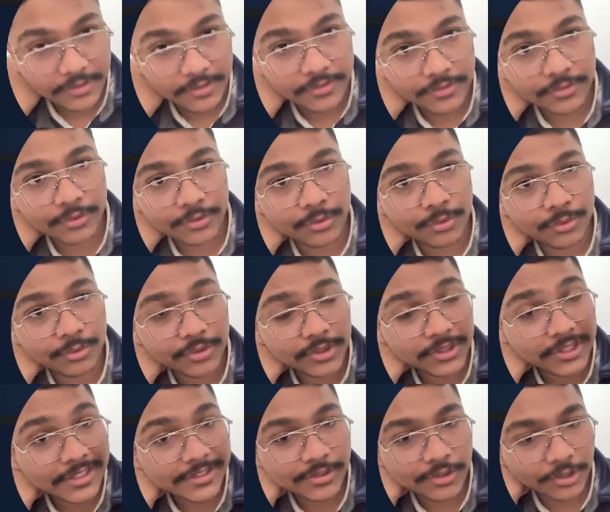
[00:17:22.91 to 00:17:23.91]
So
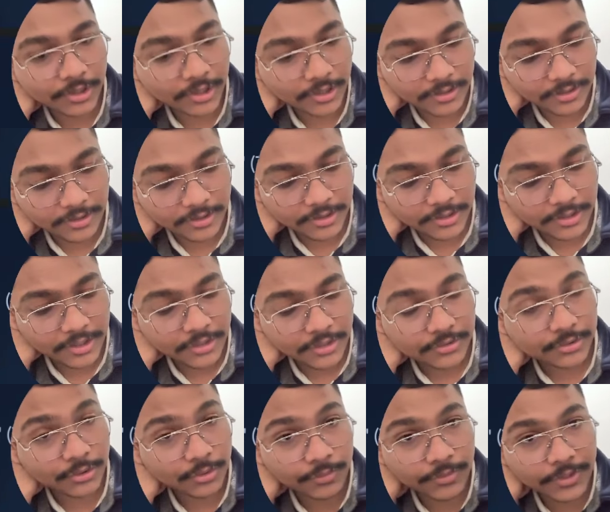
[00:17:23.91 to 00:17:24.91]
that's all.
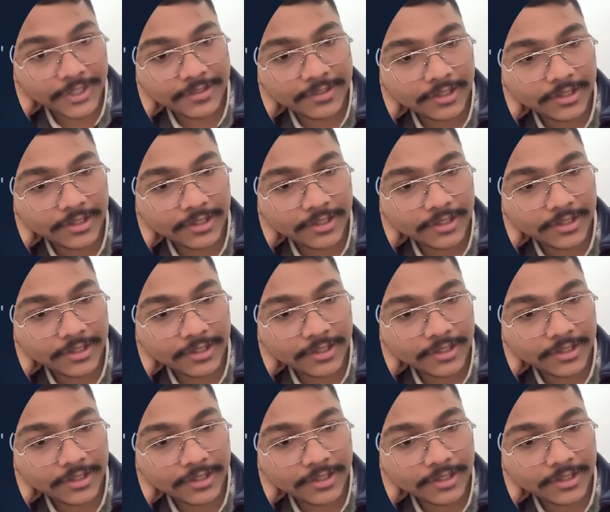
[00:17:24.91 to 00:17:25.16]
So we